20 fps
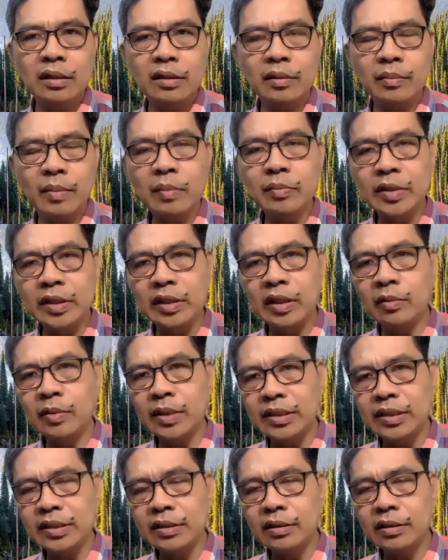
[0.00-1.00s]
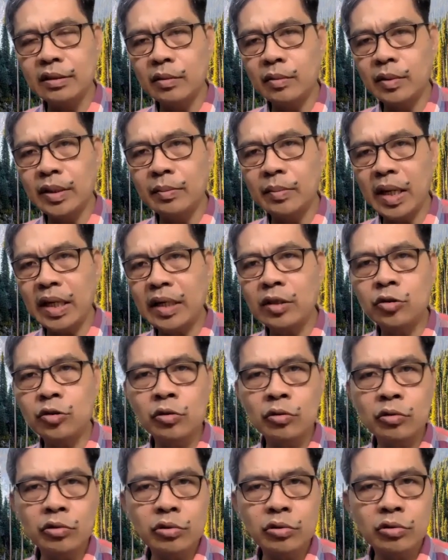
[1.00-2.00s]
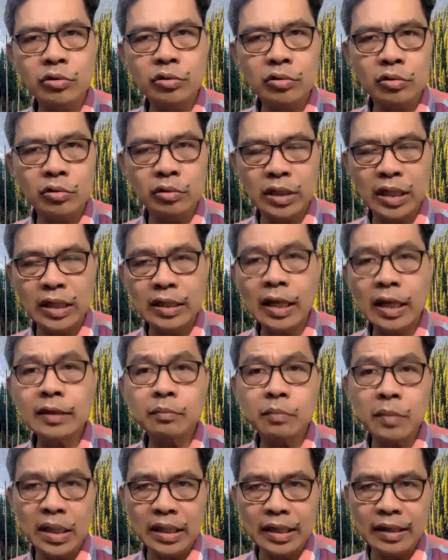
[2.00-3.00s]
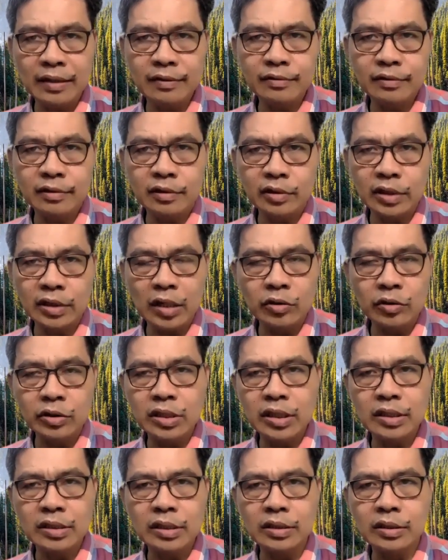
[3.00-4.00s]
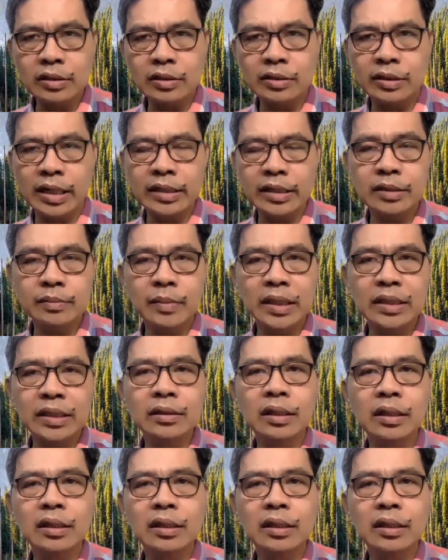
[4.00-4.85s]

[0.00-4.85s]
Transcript: remember, there were many Jews who did not believe on the Lord Jesus Christ, but